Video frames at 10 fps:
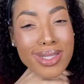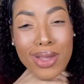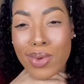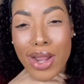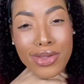
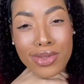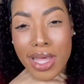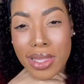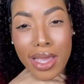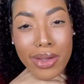Like, why are you
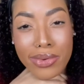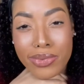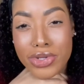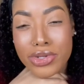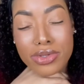that loud?
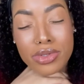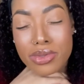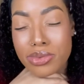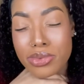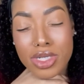
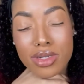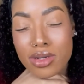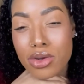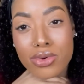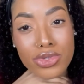Who
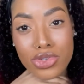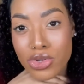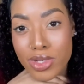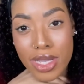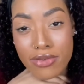are you
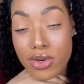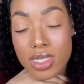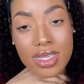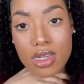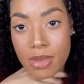showing out for?
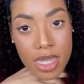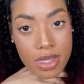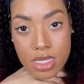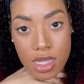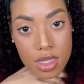Cause ain't nobody
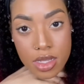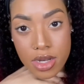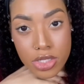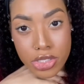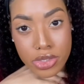outside looking
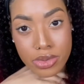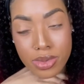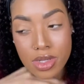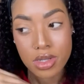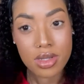at you.
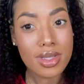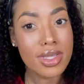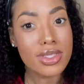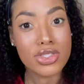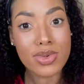
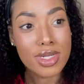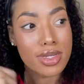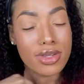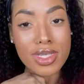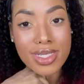It's 20
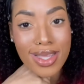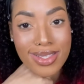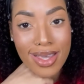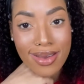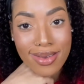degrees
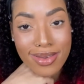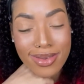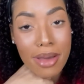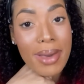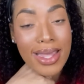outside.
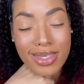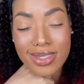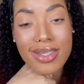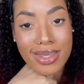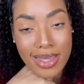Nobody's
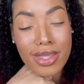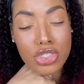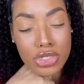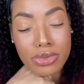looking at you.